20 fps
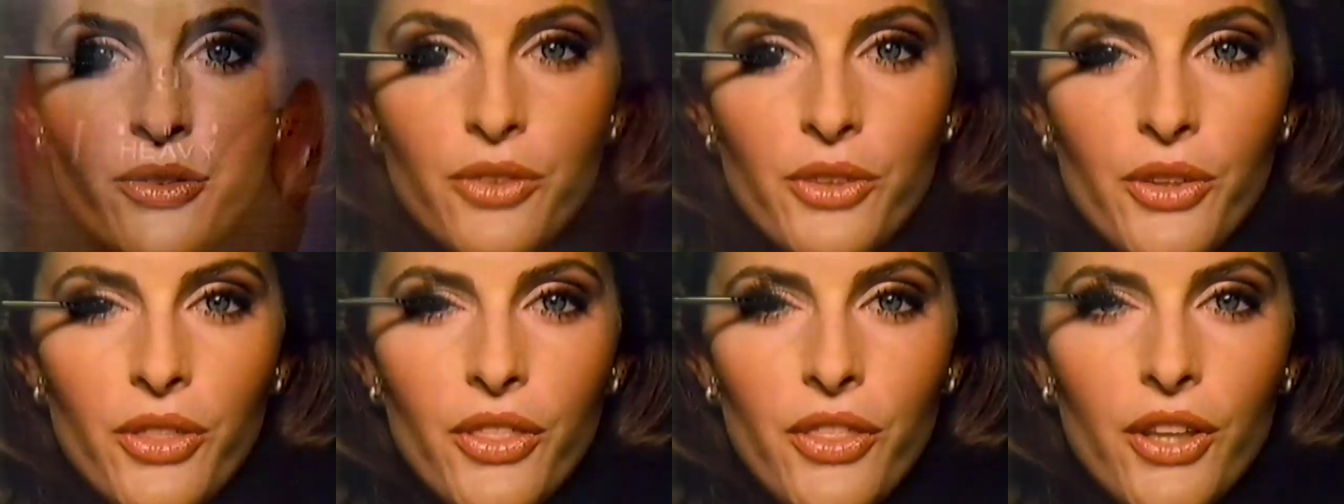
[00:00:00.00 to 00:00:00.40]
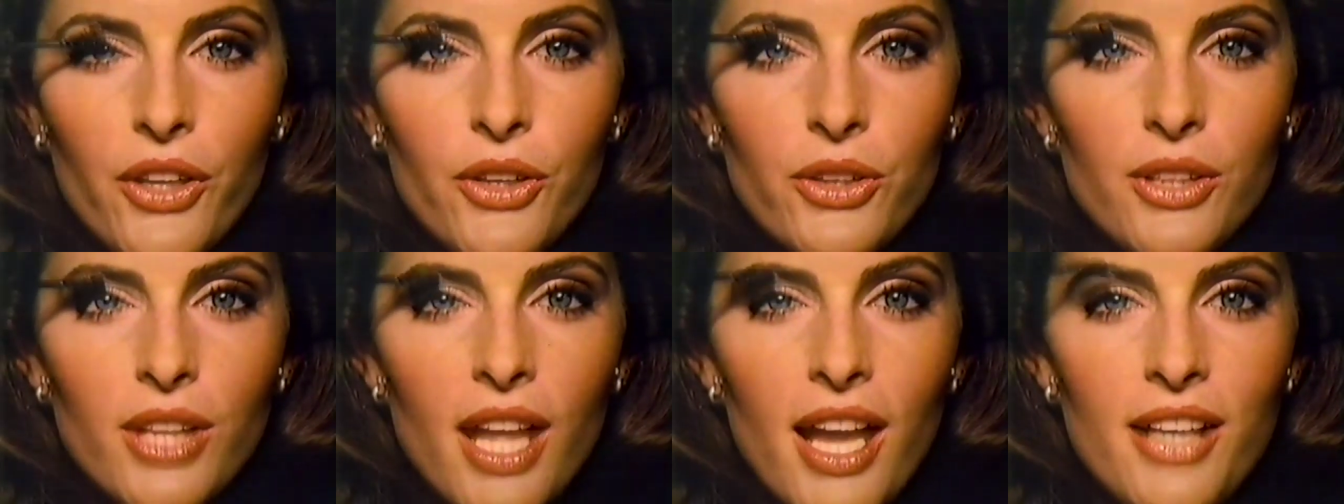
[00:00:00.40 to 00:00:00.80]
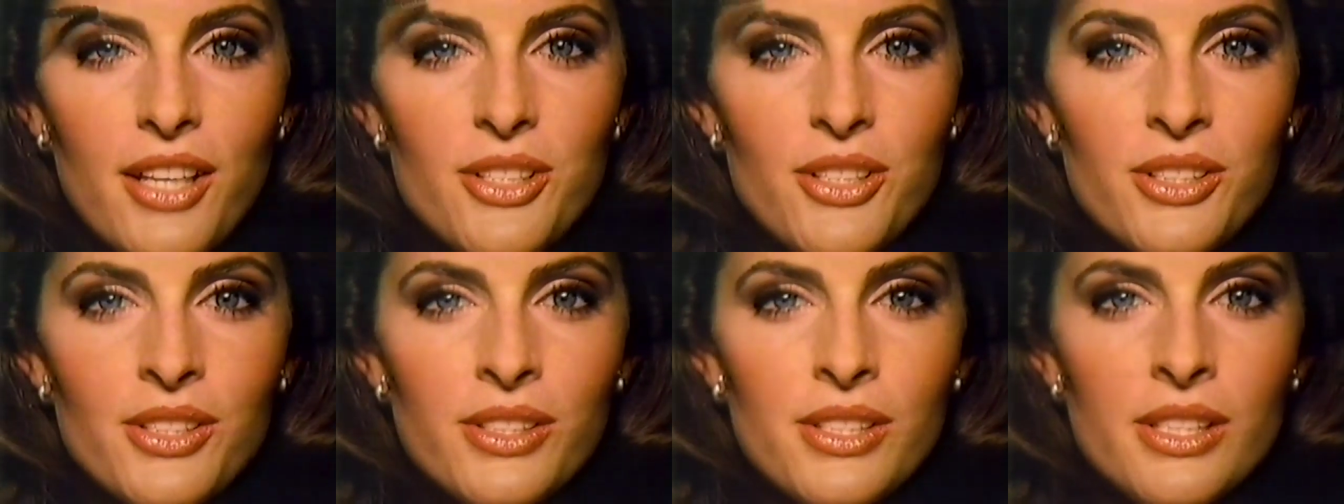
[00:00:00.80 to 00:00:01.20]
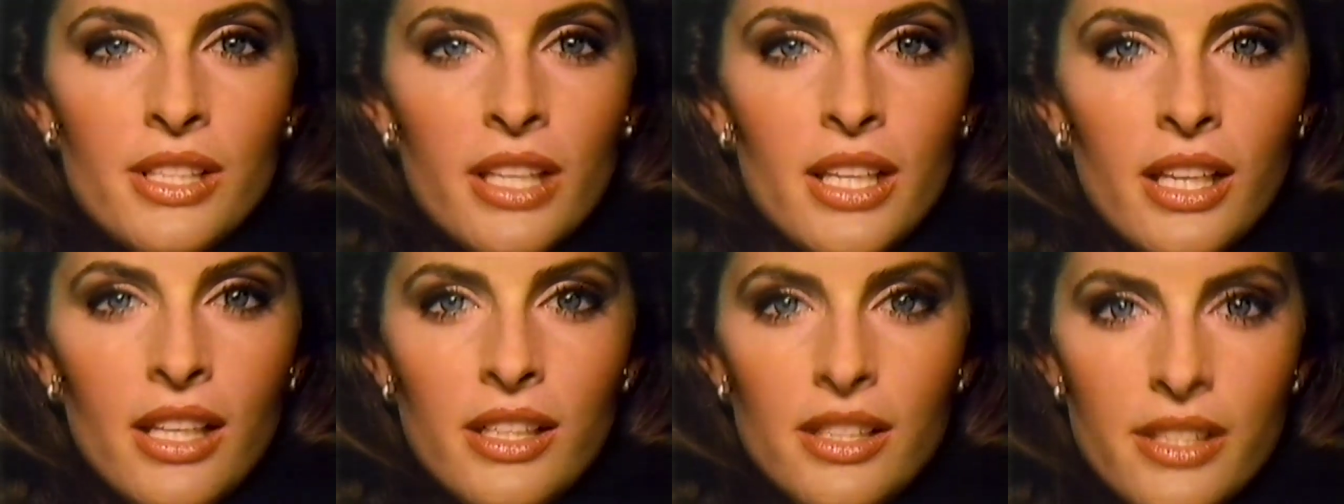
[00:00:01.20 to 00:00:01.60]
for thicker lashes.
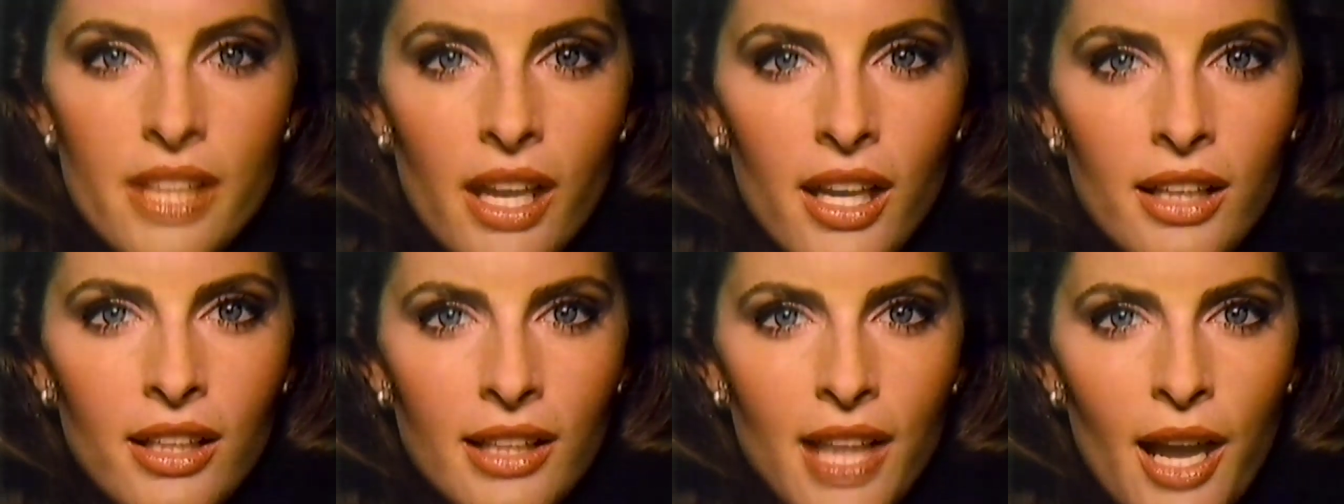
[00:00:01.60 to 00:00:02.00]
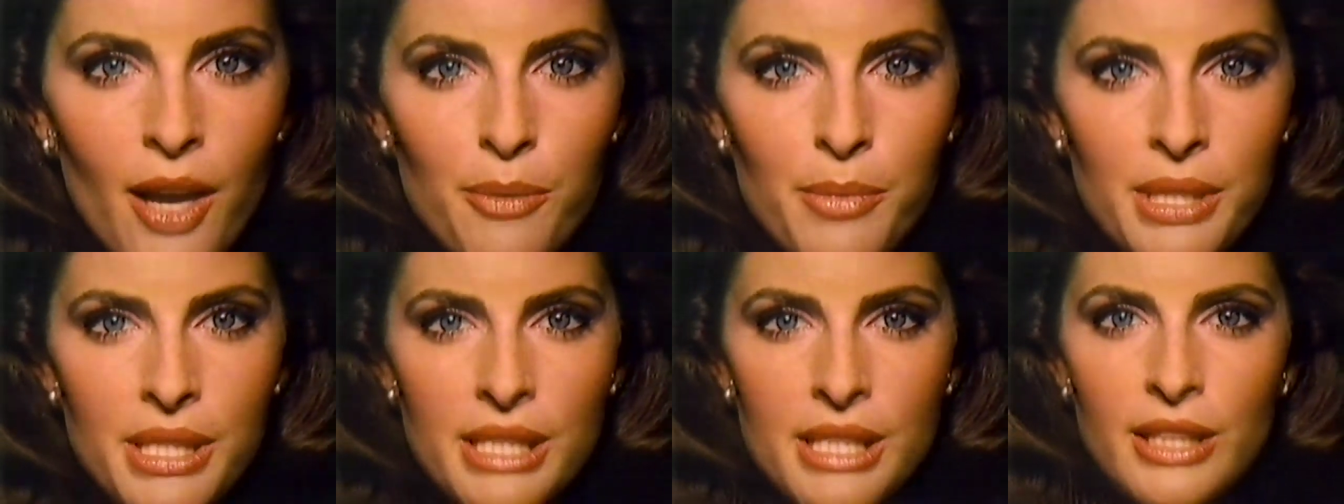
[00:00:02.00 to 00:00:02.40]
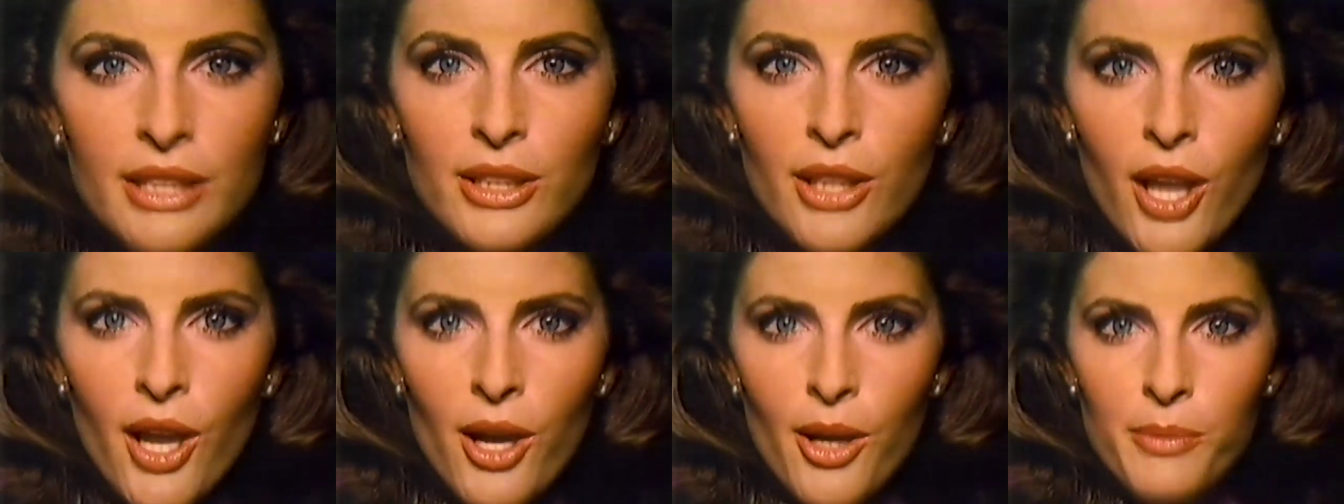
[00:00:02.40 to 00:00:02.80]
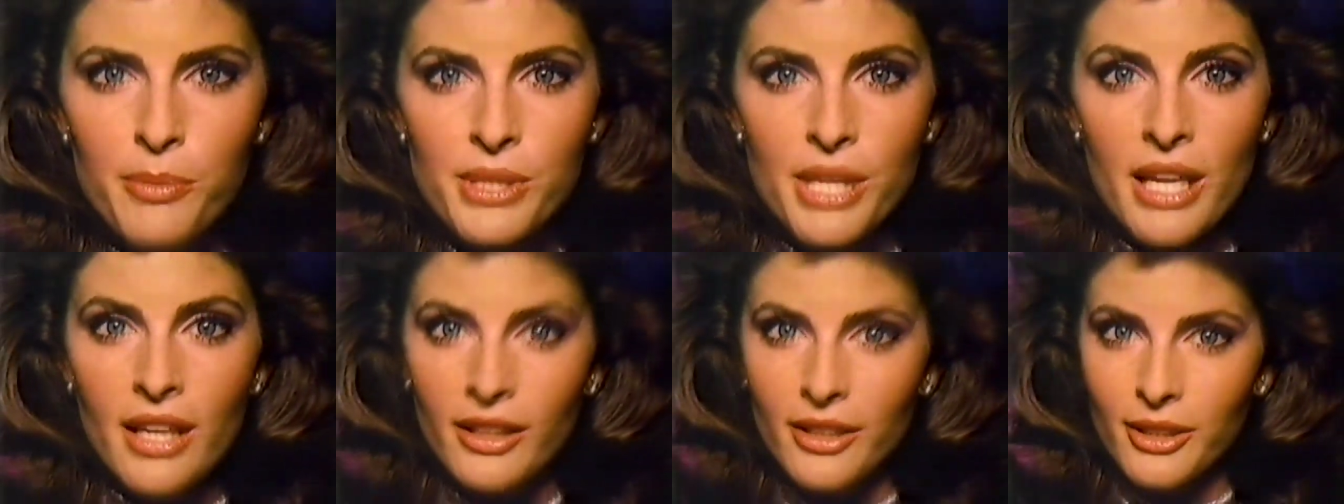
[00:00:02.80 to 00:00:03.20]
Dial out messy globs
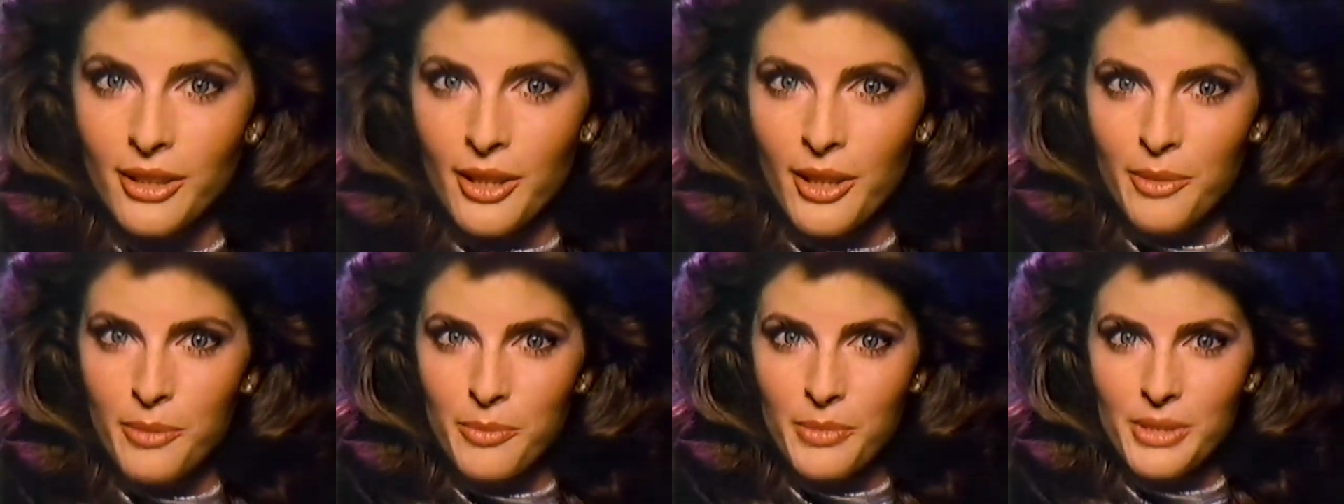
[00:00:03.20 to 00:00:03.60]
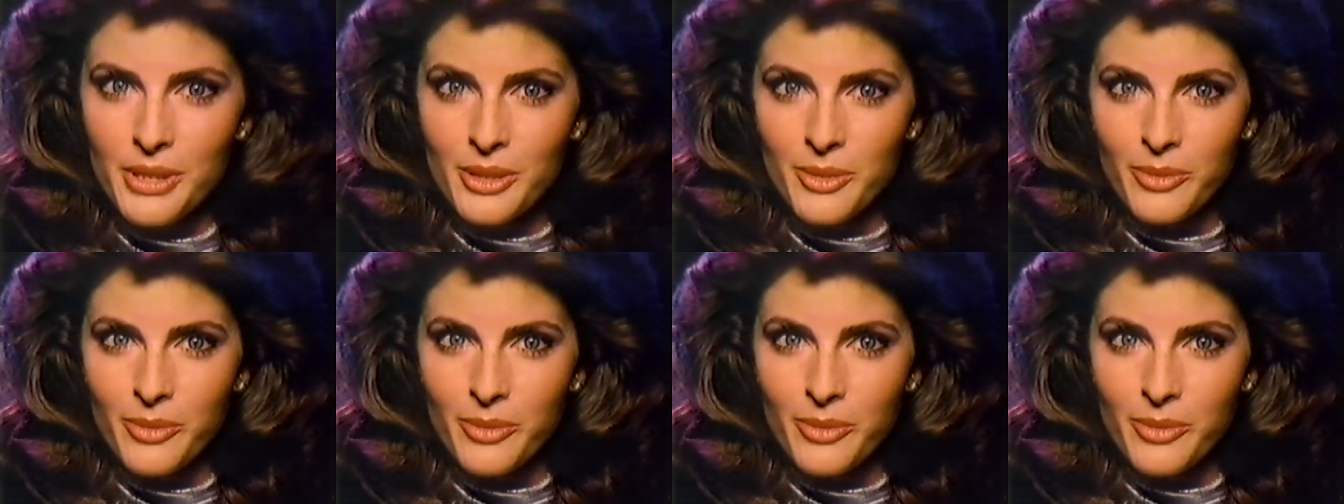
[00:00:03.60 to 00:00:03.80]
and clumps.